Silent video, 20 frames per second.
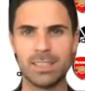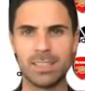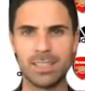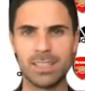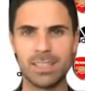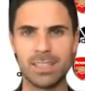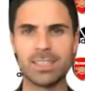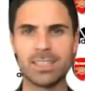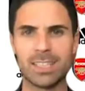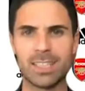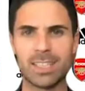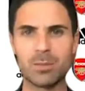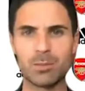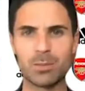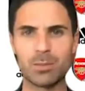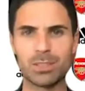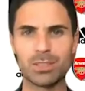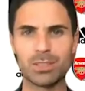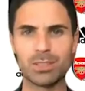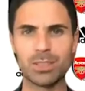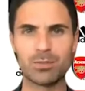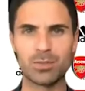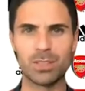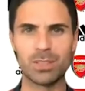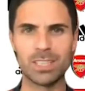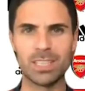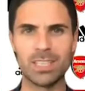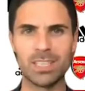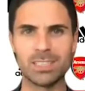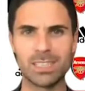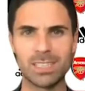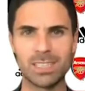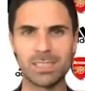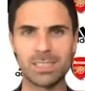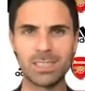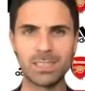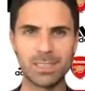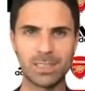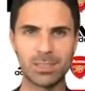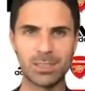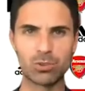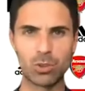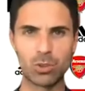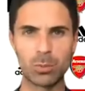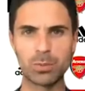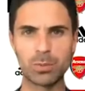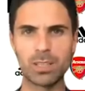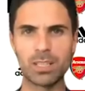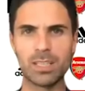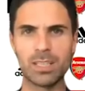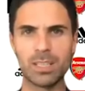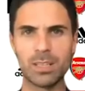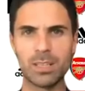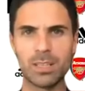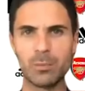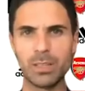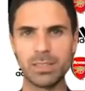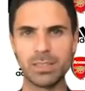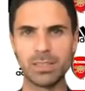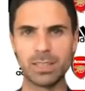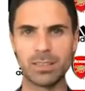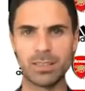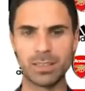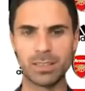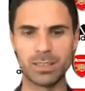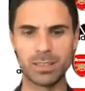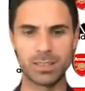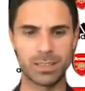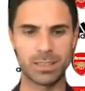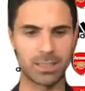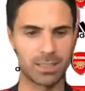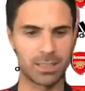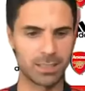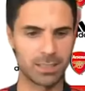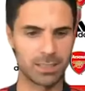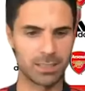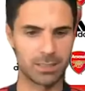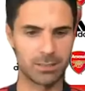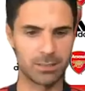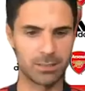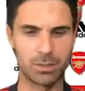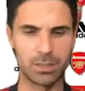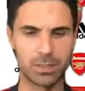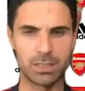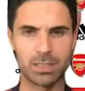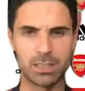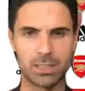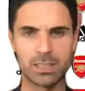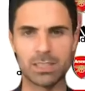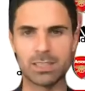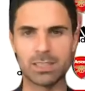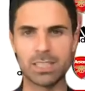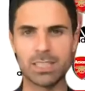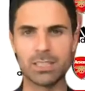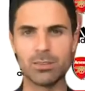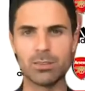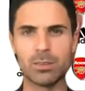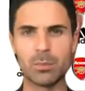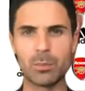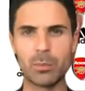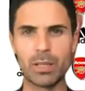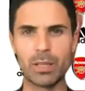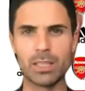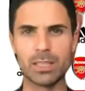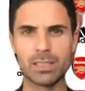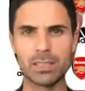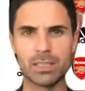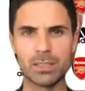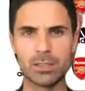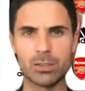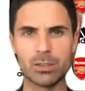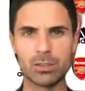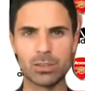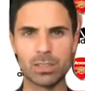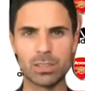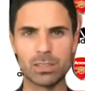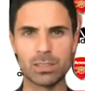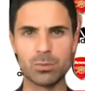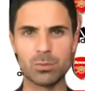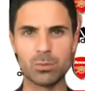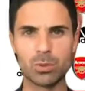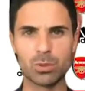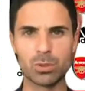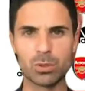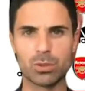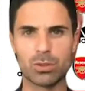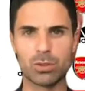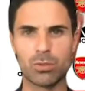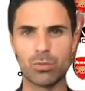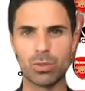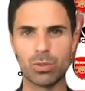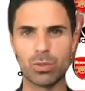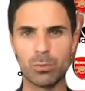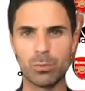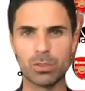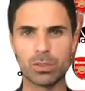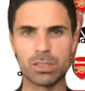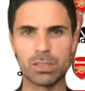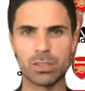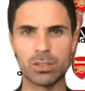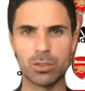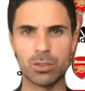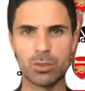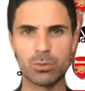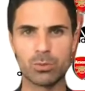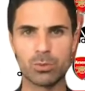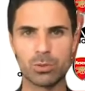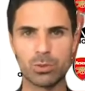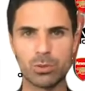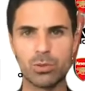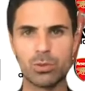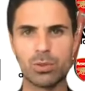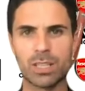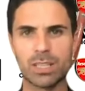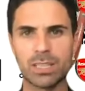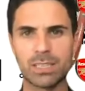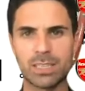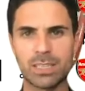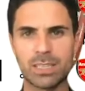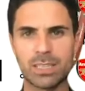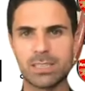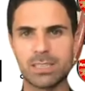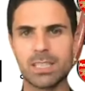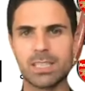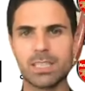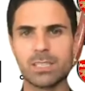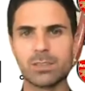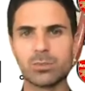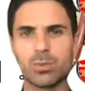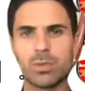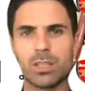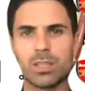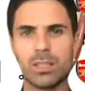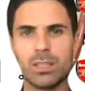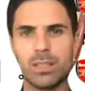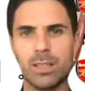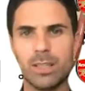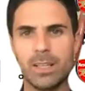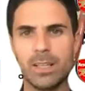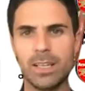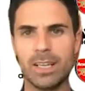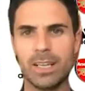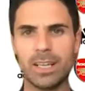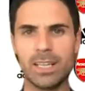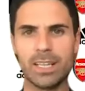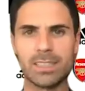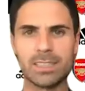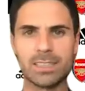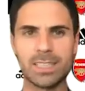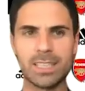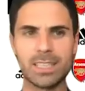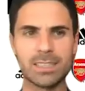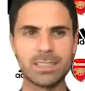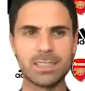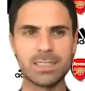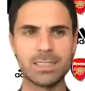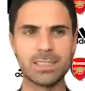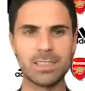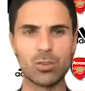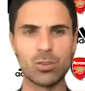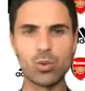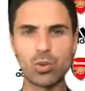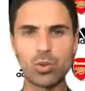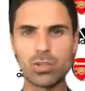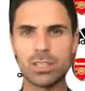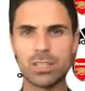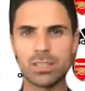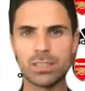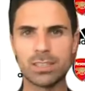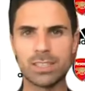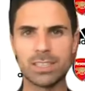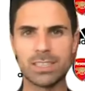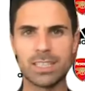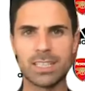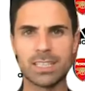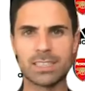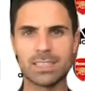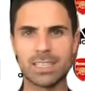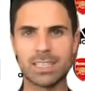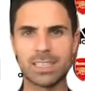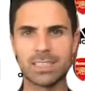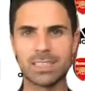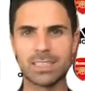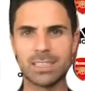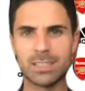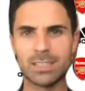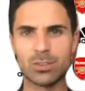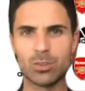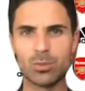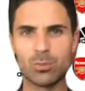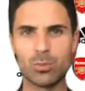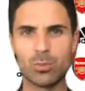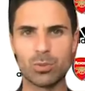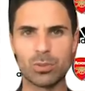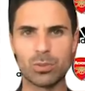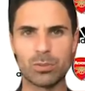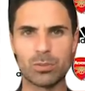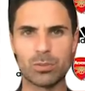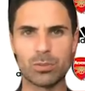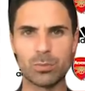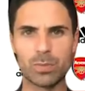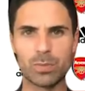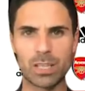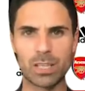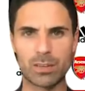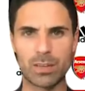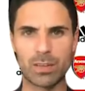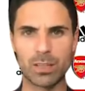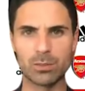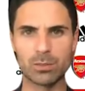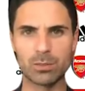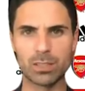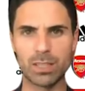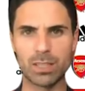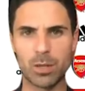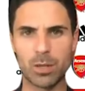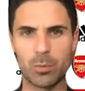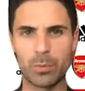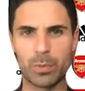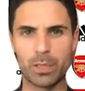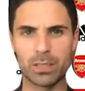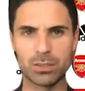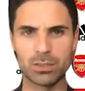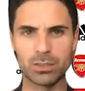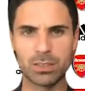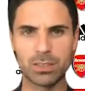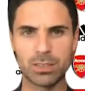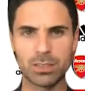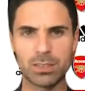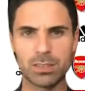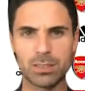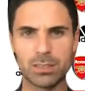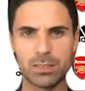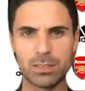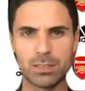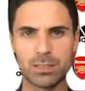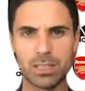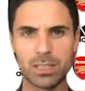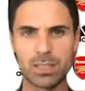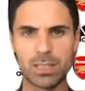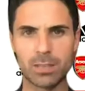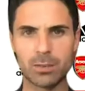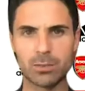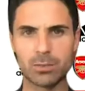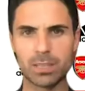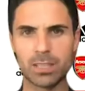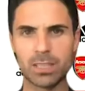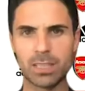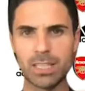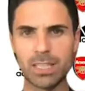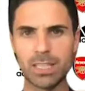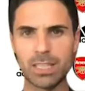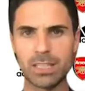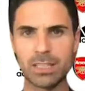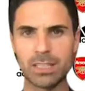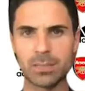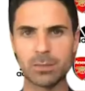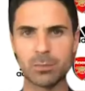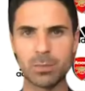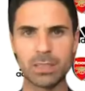Yeah, the game is different. The intensity drops a little bit. I think, again, the physical state of the players is not as it was 3 months ago. So you can sense that as well. And that urgency doesn't exist no more from the crowd and how passionate the crowds are in England.